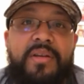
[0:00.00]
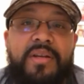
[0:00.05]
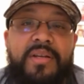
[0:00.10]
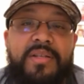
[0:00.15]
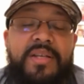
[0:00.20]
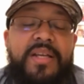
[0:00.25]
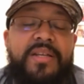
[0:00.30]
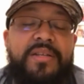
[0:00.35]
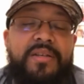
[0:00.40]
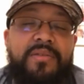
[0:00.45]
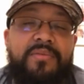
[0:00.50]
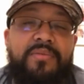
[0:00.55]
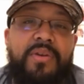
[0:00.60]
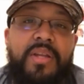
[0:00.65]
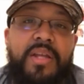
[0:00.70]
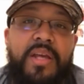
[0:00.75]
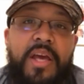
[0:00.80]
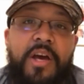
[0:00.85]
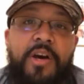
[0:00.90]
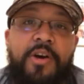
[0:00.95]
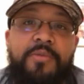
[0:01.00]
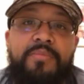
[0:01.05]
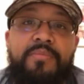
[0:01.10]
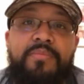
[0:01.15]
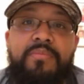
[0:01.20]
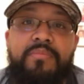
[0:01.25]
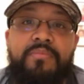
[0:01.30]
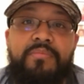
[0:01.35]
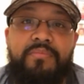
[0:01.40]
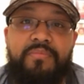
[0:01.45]
because that's going to really
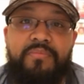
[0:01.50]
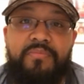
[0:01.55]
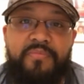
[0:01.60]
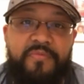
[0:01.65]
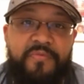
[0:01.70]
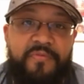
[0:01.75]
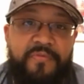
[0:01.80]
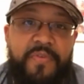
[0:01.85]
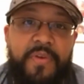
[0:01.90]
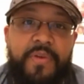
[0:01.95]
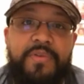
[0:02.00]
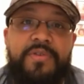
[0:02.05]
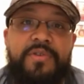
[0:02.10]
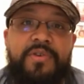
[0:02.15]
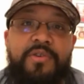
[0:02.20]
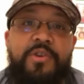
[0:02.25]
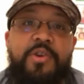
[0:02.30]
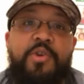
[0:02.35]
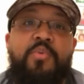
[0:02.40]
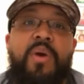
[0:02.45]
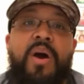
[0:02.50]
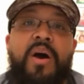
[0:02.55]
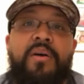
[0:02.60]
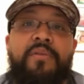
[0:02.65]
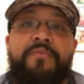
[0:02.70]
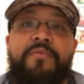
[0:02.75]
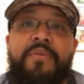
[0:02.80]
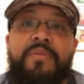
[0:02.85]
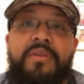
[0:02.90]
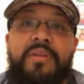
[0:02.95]
help filter you
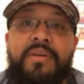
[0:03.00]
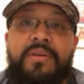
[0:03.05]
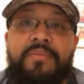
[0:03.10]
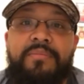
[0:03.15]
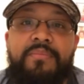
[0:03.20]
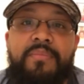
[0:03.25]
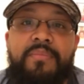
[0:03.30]
out from the